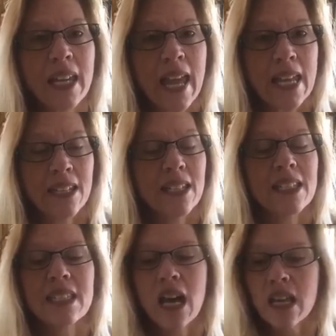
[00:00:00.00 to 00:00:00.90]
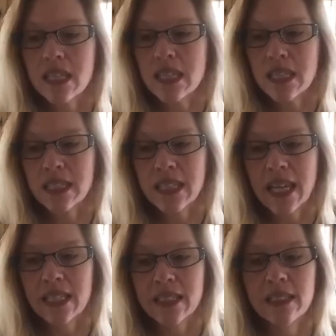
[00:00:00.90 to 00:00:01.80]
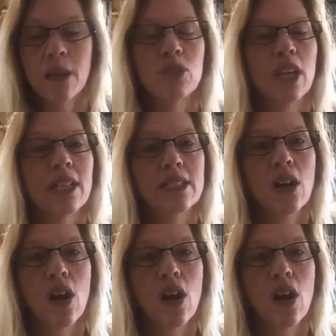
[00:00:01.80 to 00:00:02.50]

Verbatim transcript: again, today's subjects